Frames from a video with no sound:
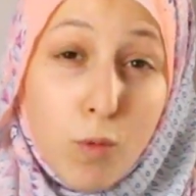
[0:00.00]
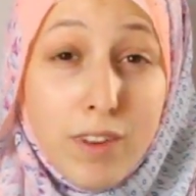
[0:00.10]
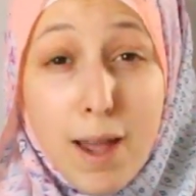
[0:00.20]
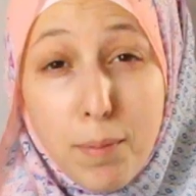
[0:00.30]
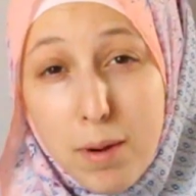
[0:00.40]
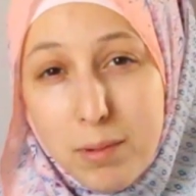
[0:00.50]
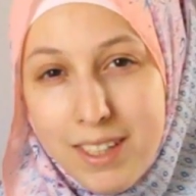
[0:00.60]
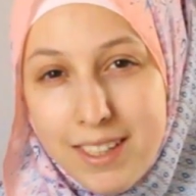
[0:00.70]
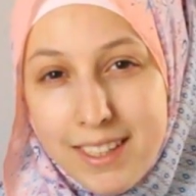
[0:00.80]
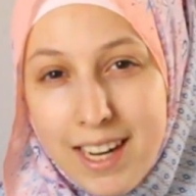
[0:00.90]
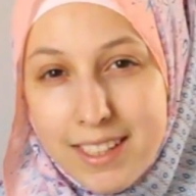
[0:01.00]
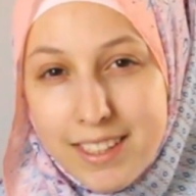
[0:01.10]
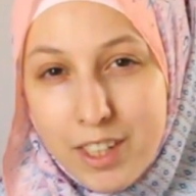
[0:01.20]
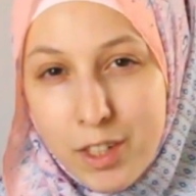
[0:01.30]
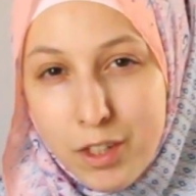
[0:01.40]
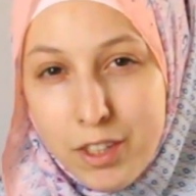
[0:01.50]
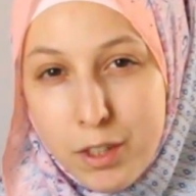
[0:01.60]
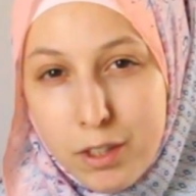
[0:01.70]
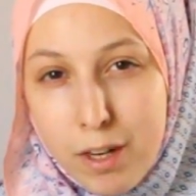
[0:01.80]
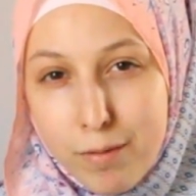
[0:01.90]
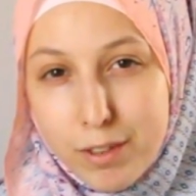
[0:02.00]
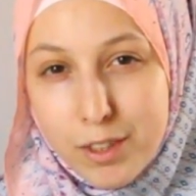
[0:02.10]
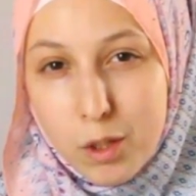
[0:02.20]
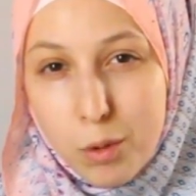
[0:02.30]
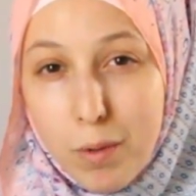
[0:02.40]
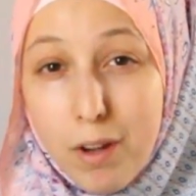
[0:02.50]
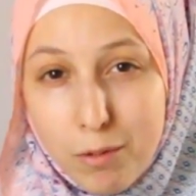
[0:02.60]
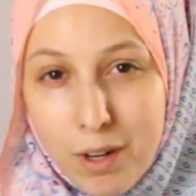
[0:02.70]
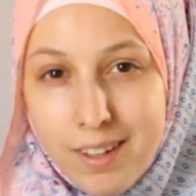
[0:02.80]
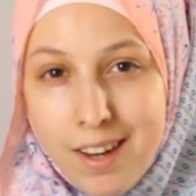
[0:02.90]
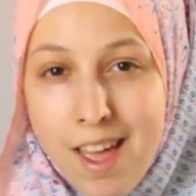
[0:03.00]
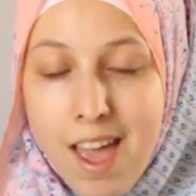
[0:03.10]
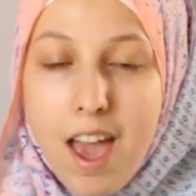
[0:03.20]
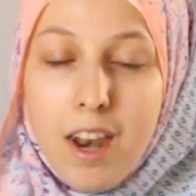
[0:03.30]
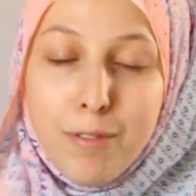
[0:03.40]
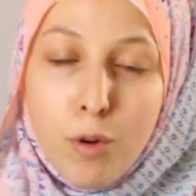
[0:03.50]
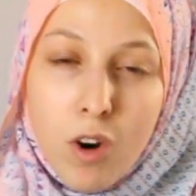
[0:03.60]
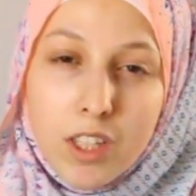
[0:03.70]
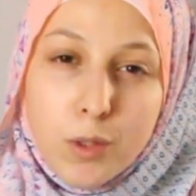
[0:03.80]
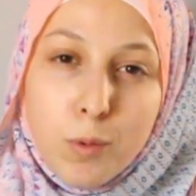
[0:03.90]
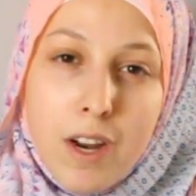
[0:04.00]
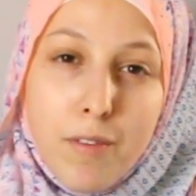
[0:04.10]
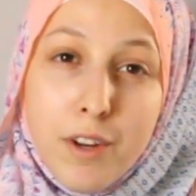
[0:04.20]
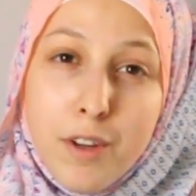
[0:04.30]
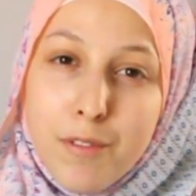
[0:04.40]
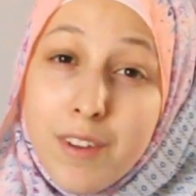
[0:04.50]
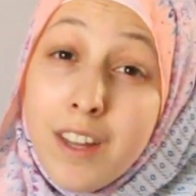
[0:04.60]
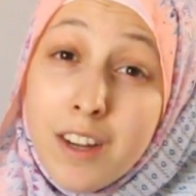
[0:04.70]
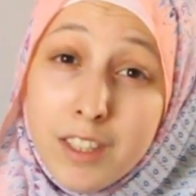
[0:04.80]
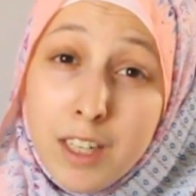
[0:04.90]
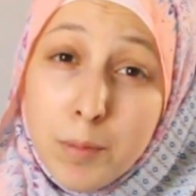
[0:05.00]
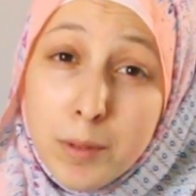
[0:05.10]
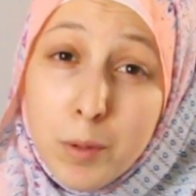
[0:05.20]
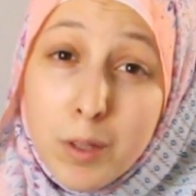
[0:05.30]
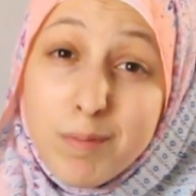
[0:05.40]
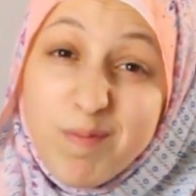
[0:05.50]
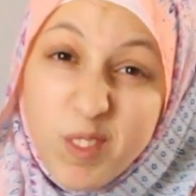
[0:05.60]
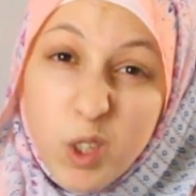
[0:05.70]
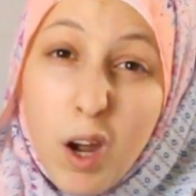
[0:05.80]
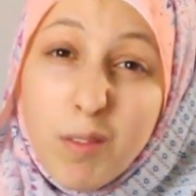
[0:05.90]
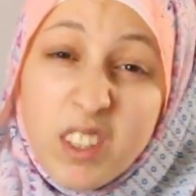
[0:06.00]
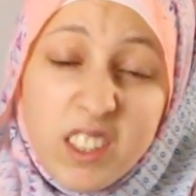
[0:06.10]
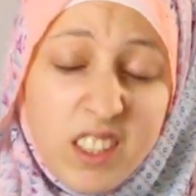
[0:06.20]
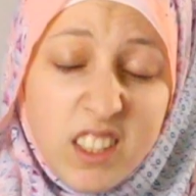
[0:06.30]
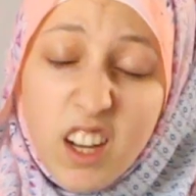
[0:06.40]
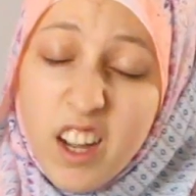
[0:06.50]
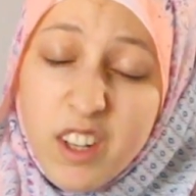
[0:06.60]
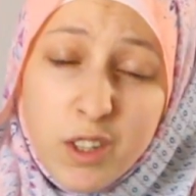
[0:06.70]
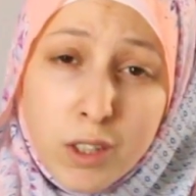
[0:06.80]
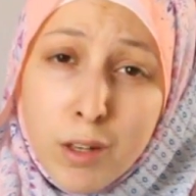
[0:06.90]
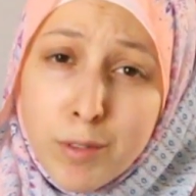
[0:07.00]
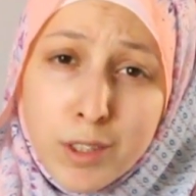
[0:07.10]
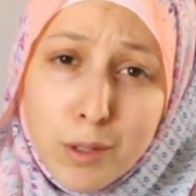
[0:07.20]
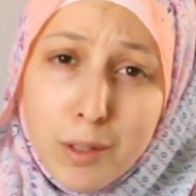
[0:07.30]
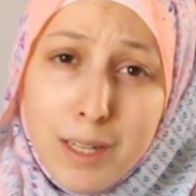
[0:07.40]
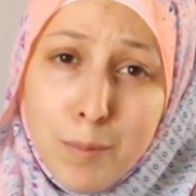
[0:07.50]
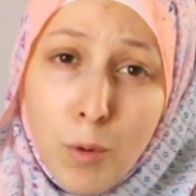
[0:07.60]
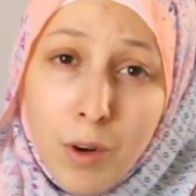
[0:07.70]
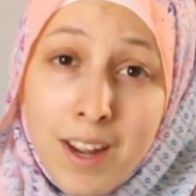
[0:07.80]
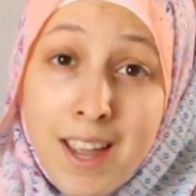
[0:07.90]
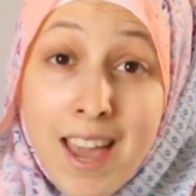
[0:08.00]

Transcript: Well, that probably indicates that you're in your comfort zone, my friend. And of course, whatever you're feeling uncomfortable, you're obviously not in your comfort zone anymore.